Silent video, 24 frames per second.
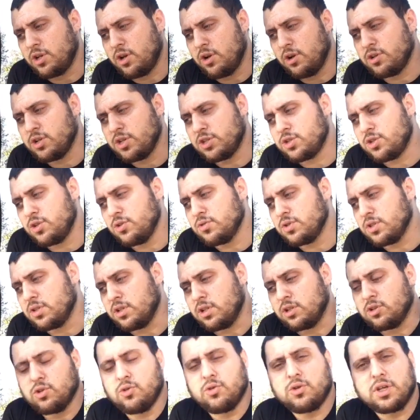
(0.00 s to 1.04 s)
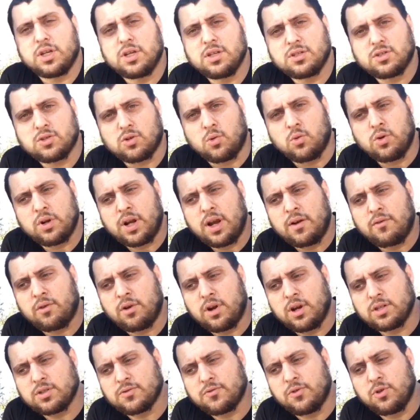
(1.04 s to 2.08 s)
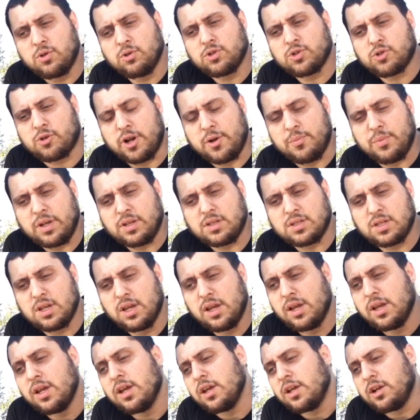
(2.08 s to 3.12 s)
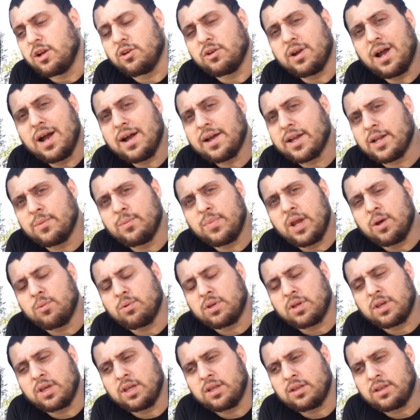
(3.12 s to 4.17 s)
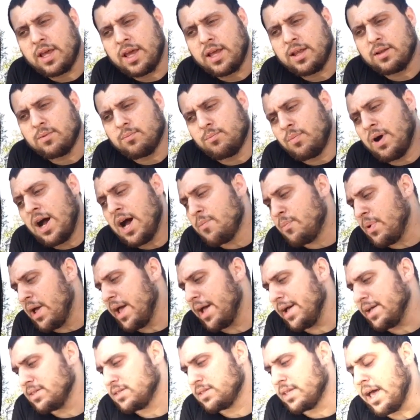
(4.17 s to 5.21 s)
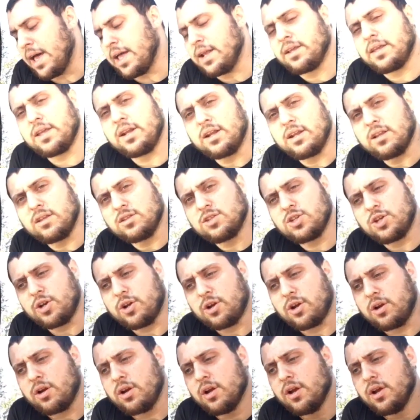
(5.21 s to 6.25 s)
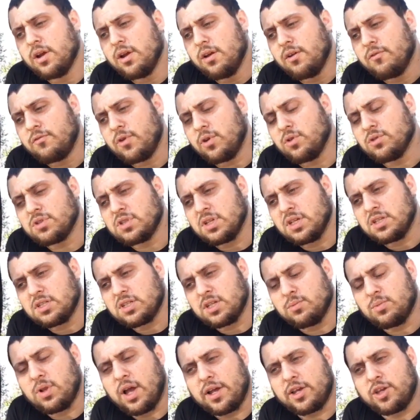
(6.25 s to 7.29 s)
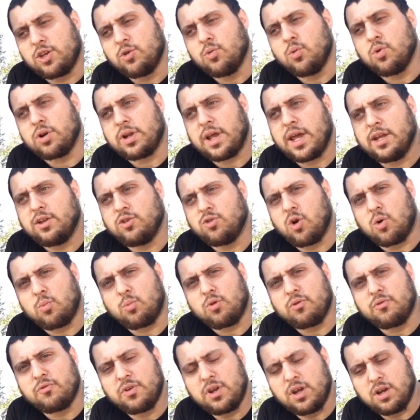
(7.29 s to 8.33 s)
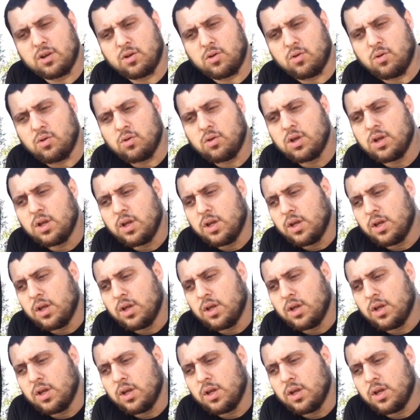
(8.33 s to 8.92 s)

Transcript: and you're just using the Lucas or whatever else fuel treatments, you're not going to be able to get that, bypass that and get it into your fuel system like you would a normal vehicle.